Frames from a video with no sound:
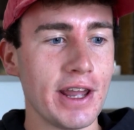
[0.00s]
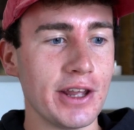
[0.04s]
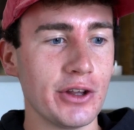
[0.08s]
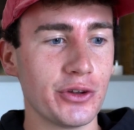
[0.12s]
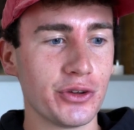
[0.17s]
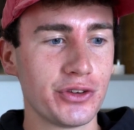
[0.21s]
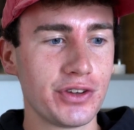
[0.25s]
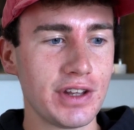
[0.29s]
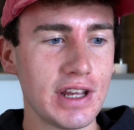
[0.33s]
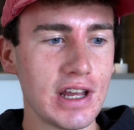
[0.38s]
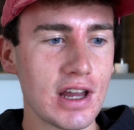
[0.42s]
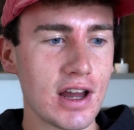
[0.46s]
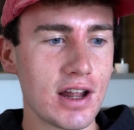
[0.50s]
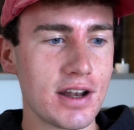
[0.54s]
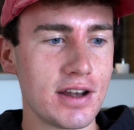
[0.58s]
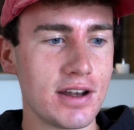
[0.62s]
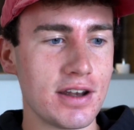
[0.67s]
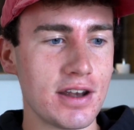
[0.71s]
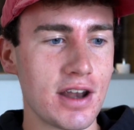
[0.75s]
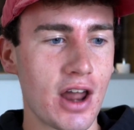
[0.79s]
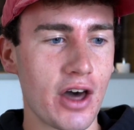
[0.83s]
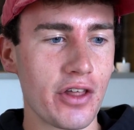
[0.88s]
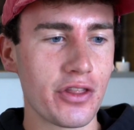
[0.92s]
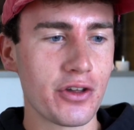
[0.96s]
you'll see
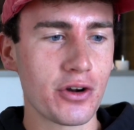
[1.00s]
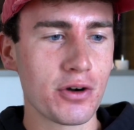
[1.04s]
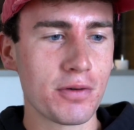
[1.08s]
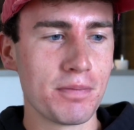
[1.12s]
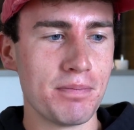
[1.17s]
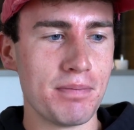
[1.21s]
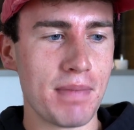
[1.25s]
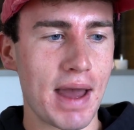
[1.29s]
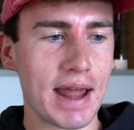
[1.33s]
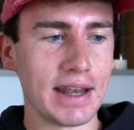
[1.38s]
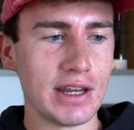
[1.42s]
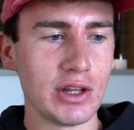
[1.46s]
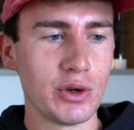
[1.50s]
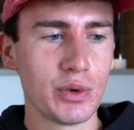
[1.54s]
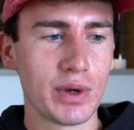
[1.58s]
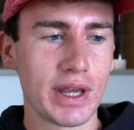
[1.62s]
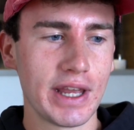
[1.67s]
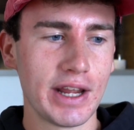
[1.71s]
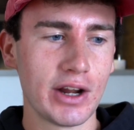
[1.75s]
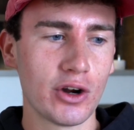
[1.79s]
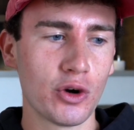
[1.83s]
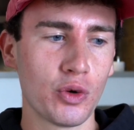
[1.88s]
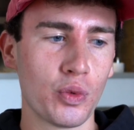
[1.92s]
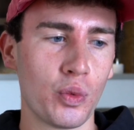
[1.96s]
another menu
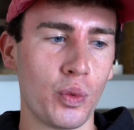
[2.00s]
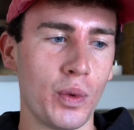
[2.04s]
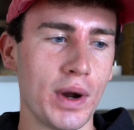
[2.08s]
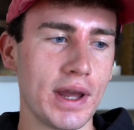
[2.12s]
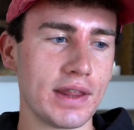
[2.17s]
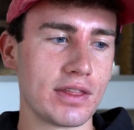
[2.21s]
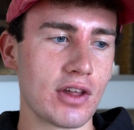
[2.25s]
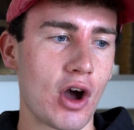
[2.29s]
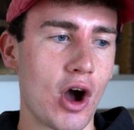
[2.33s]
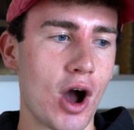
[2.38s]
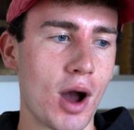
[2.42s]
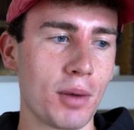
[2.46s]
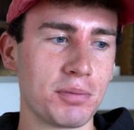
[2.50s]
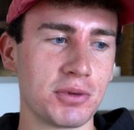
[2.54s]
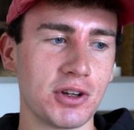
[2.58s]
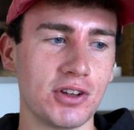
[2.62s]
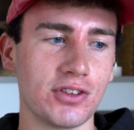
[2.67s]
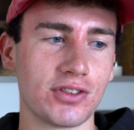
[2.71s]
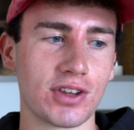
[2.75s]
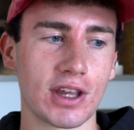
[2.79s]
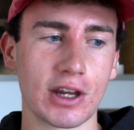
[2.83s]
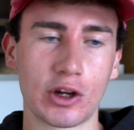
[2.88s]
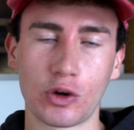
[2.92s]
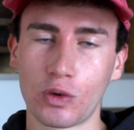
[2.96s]
here with options
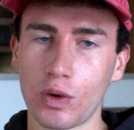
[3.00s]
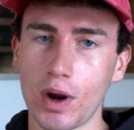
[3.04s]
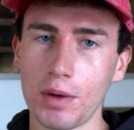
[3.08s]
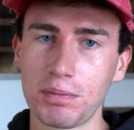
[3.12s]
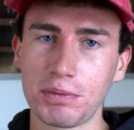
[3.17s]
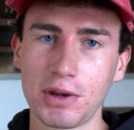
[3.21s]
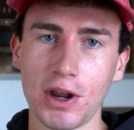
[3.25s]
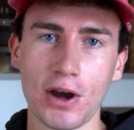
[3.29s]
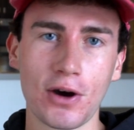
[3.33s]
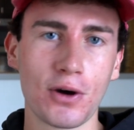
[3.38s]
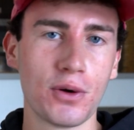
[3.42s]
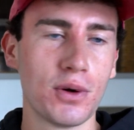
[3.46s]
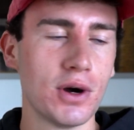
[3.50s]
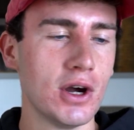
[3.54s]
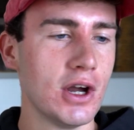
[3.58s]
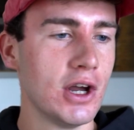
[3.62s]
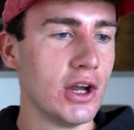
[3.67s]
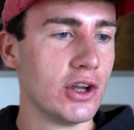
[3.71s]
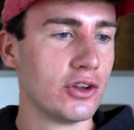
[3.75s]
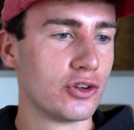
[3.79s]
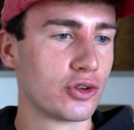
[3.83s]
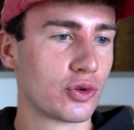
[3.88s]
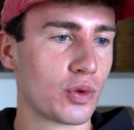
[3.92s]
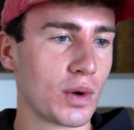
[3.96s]
like crypto,
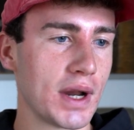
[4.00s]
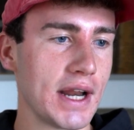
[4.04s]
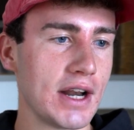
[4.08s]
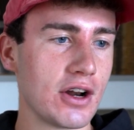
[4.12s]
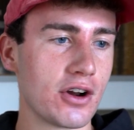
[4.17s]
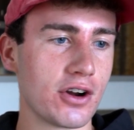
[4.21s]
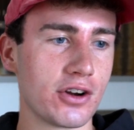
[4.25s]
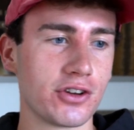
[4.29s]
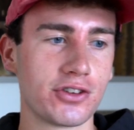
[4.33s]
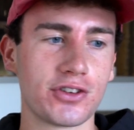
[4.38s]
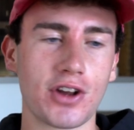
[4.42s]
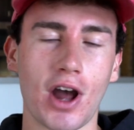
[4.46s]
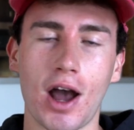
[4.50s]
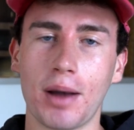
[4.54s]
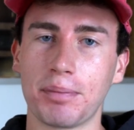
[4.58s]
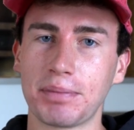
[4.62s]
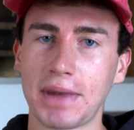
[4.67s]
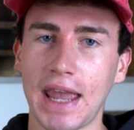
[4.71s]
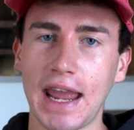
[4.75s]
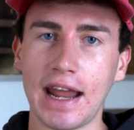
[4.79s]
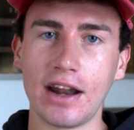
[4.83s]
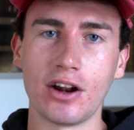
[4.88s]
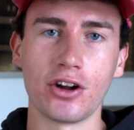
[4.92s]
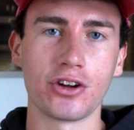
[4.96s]
screeners, top
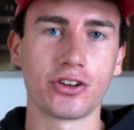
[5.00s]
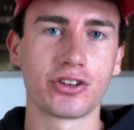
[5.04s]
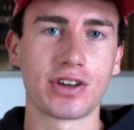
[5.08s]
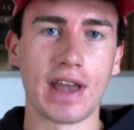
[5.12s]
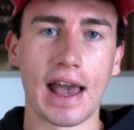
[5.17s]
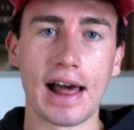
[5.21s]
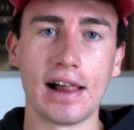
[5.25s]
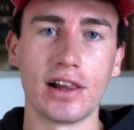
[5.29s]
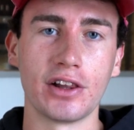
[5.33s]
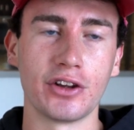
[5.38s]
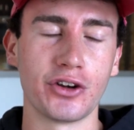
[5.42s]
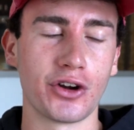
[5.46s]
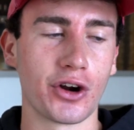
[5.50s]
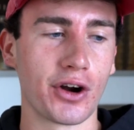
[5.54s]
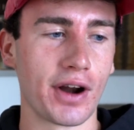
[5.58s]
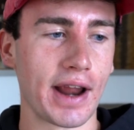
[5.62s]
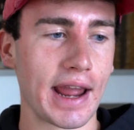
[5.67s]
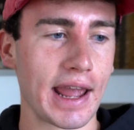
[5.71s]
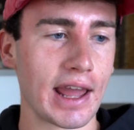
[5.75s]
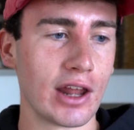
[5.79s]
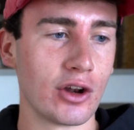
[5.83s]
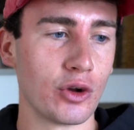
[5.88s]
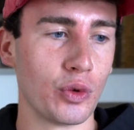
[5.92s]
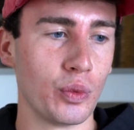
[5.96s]
gainers, calendar,
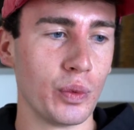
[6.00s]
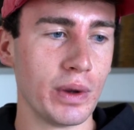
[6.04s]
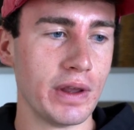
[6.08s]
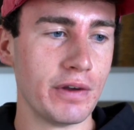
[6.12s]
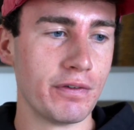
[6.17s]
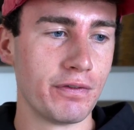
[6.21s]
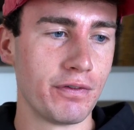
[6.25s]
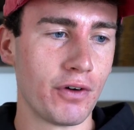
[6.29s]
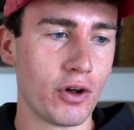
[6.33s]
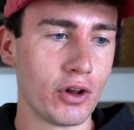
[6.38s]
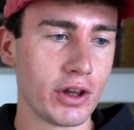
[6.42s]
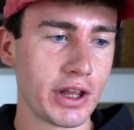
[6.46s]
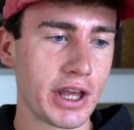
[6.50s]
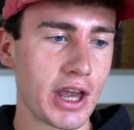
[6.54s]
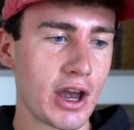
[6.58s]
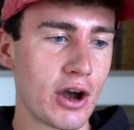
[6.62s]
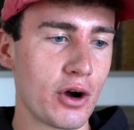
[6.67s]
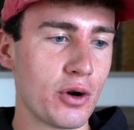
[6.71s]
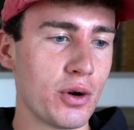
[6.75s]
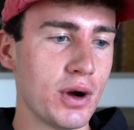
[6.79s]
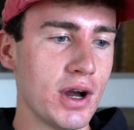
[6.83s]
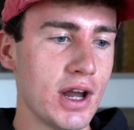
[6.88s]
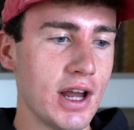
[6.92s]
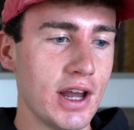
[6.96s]
and
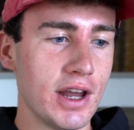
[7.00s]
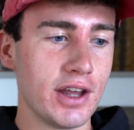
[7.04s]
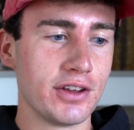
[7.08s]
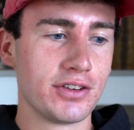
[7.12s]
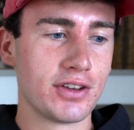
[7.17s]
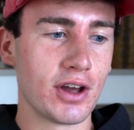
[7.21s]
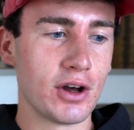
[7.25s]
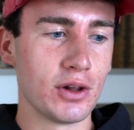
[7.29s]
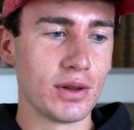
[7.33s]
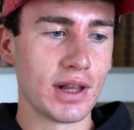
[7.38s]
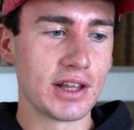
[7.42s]
WeFolio. So